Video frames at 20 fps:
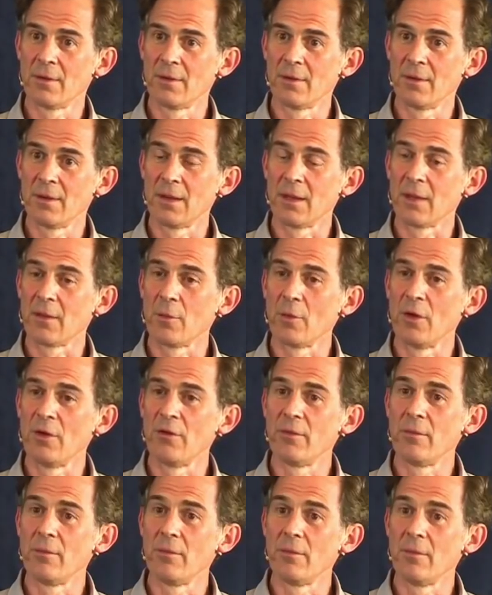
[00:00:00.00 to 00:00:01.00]
In other
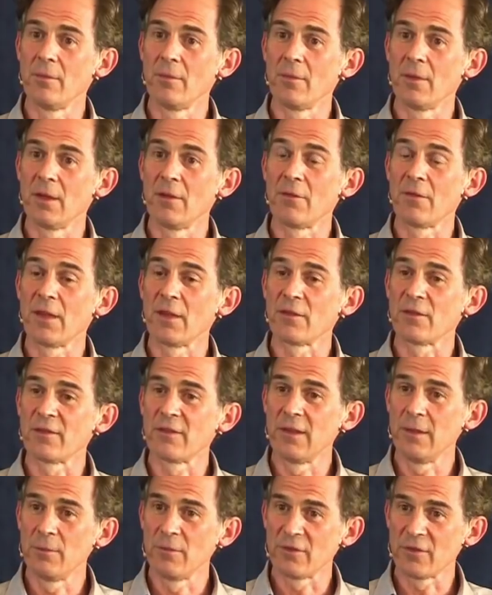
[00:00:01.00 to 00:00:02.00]
words, if there
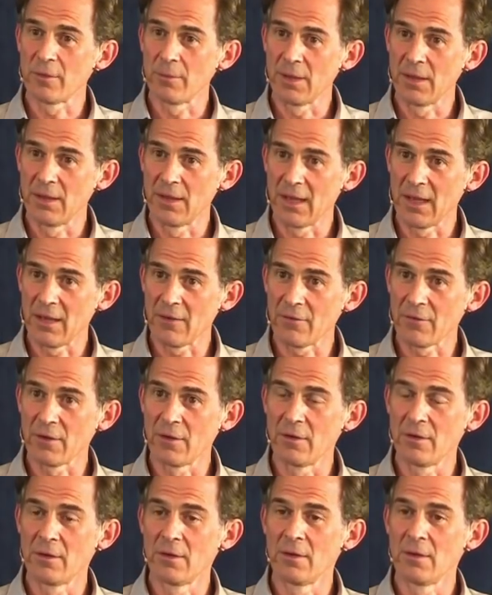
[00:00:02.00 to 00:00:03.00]
seems to be an
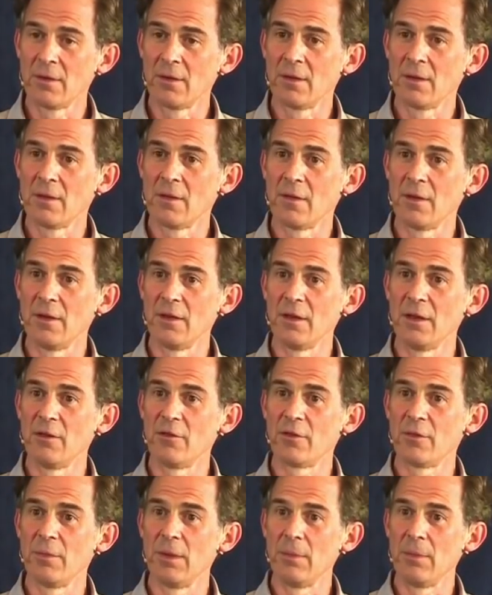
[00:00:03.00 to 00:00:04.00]
effort that needs
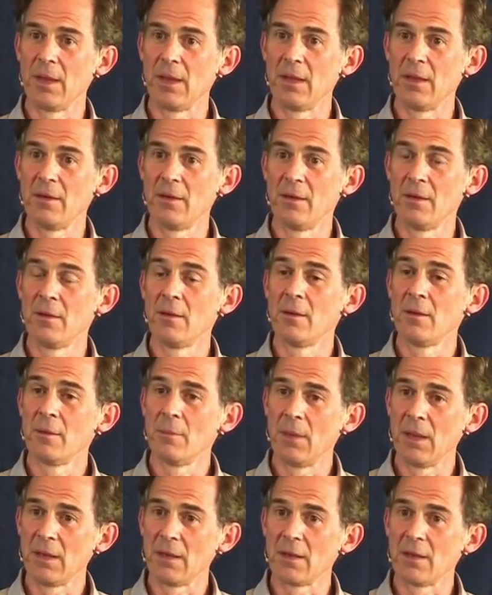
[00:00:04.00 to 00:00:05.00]
to be made,
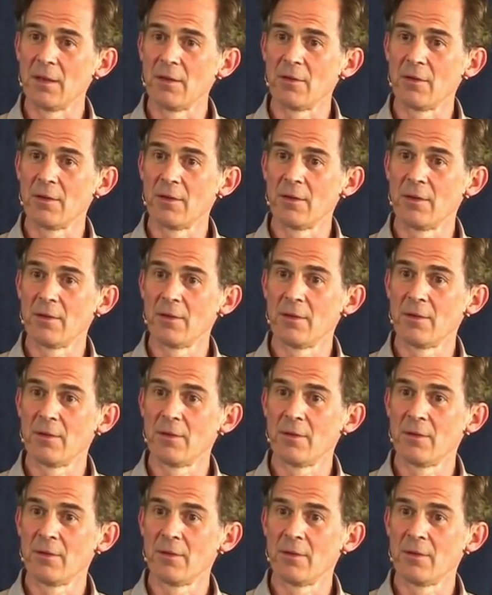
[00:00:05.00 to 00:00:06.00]
make it.
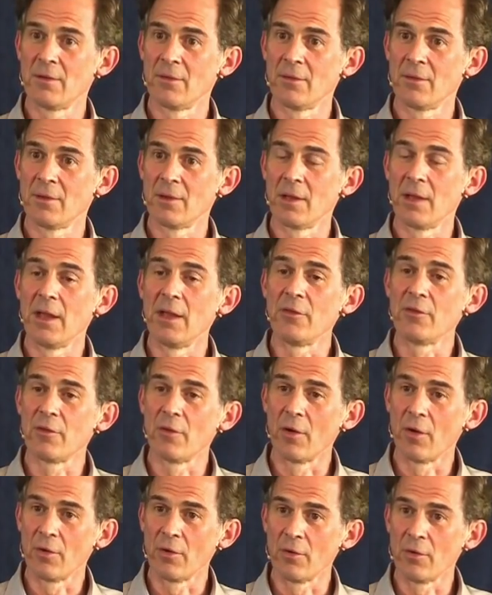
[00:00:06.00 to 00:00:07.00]

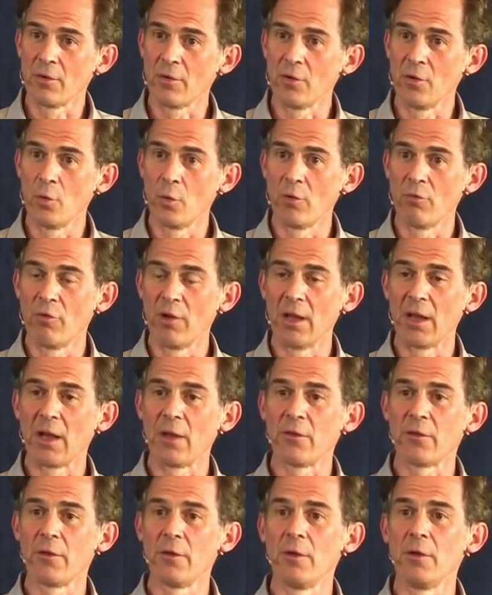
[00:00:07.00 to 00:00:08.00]
Later on, you will
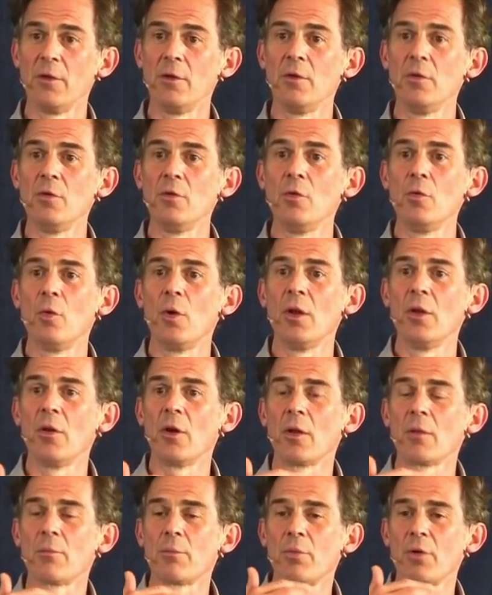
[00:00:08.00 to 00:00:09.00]
realize that you were
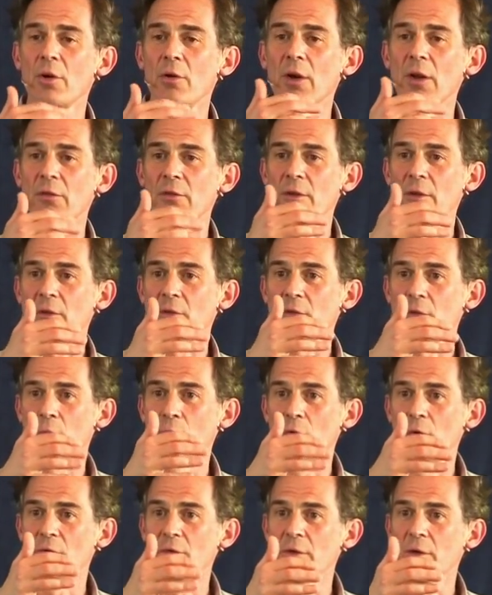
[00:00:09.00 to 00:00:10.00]
not progressing
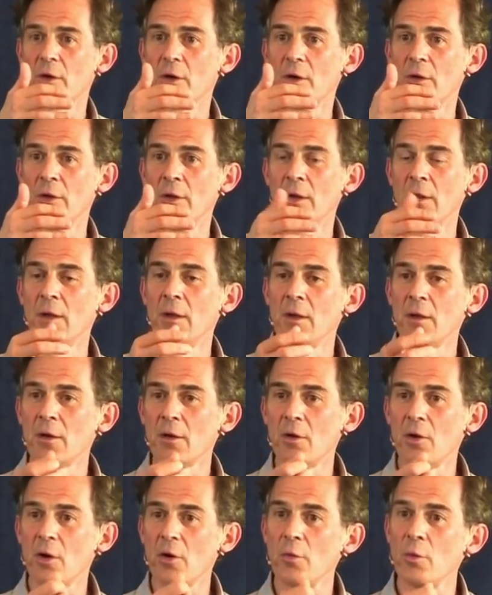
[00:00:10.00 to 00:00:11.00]
towards God.
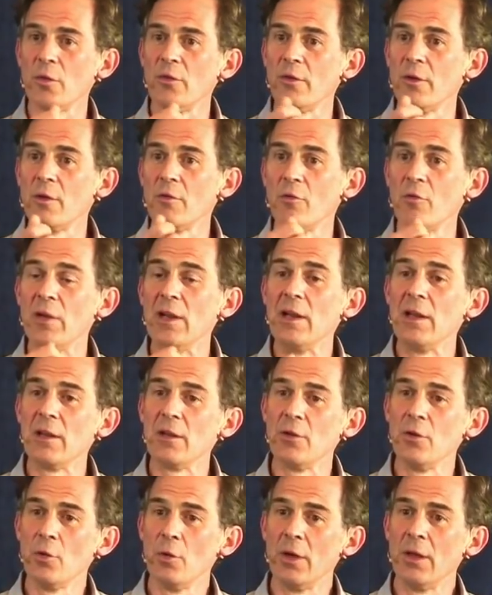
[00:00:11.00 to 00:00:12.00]
God was reeling
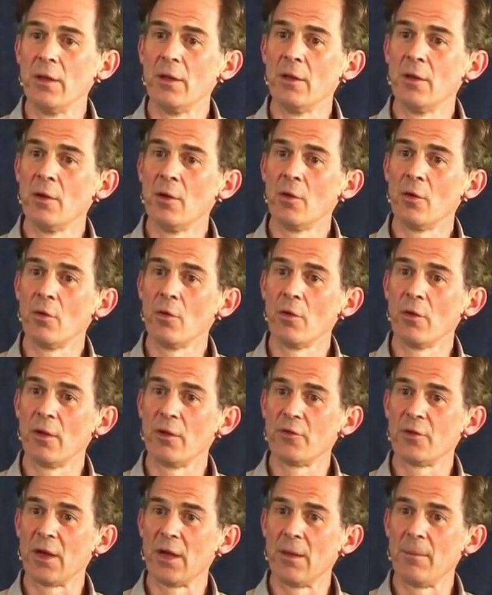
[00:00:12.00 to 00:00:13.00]
you in all the
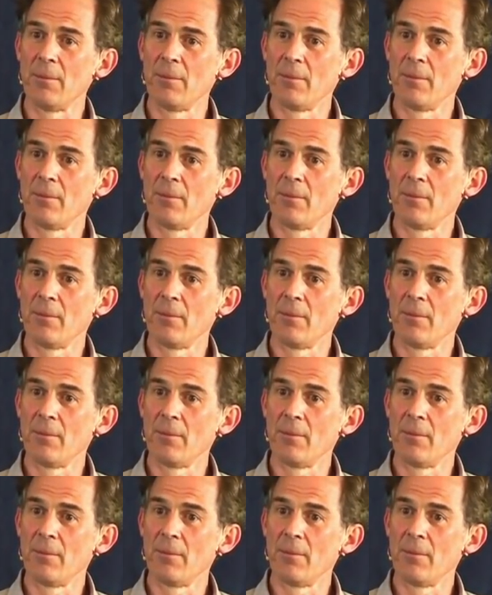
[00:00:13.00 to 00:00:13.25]
time.